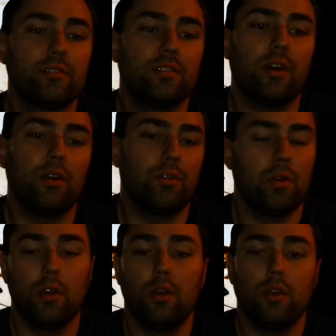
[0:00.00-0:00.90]
So,
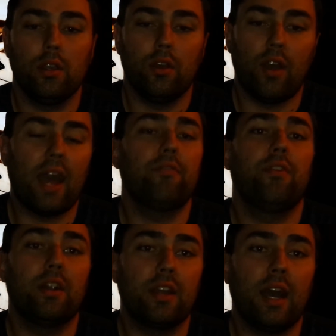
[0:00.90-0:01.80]
have
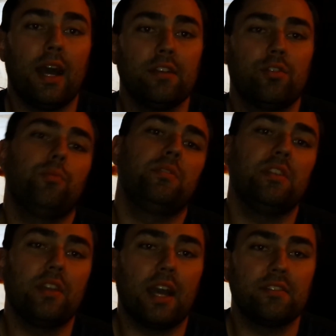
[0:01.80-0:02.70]
fun, guys. Hope to
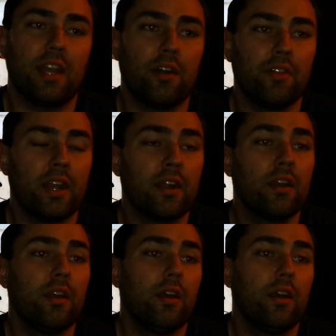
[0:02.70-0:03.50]
see you guys down there.